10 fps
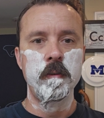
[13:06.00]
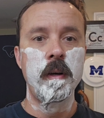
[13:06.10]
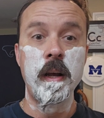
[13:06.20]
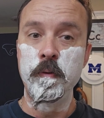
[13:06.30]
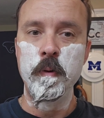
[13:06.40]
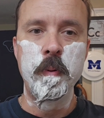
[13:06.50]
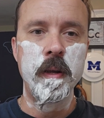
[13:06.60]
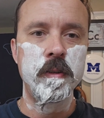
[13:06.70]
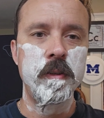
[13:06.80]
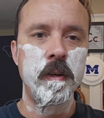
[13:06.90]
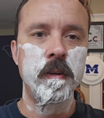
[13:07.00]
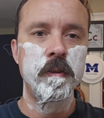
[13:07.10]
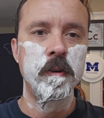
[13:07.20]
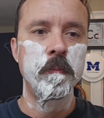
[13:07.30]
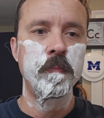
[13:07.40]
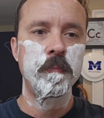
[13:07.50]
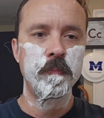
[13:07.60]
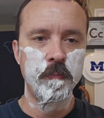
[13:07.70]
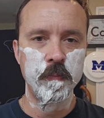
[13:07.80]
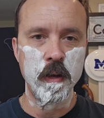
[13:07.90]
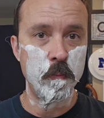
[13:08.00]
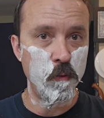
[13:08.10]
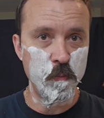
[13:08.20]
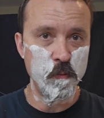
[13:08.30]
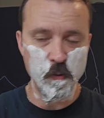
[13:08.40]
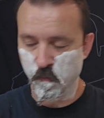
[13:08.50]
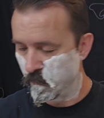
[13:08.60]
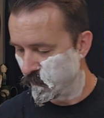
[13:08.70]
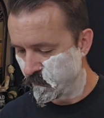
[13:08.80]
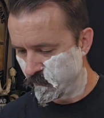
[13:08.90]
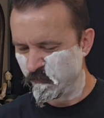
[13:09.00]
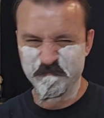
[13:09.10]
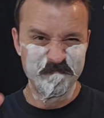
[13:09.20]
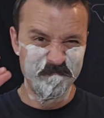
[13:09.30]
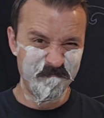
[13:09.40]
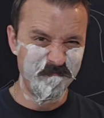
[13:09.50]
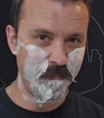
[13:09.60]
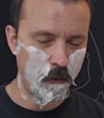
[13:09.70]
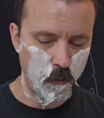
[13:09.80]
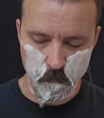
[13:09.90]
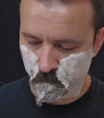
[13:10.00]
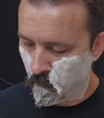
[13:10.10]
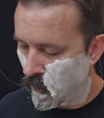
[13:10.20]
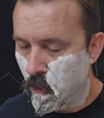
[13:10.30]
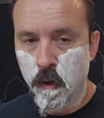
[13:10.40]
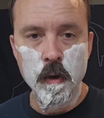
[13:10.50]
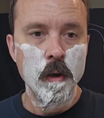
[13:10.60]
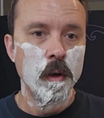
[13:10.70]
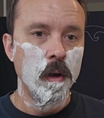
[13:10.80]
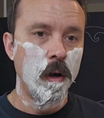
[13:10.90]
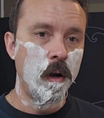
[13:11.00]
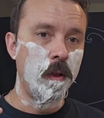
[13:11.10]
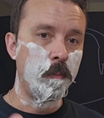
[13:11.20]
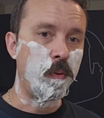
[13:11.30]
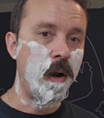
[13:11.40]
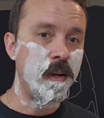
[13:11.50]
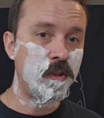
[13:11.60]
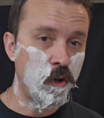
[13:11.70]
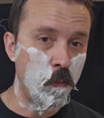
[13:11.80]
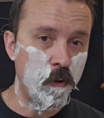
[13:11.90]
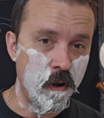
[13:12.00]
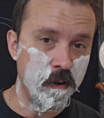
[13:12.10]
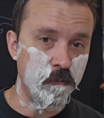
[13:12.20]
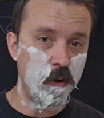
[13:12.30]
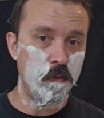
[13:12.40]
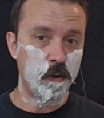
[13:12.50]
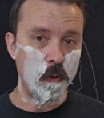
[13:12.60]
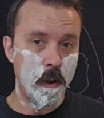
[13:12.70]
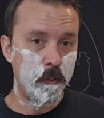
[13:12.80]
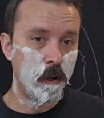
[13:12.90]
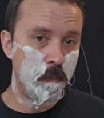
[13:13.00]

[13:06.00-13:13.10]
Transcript: I got three pages here, so got to move, move, move. There we go. Uh, the prize soap con involving wrapping a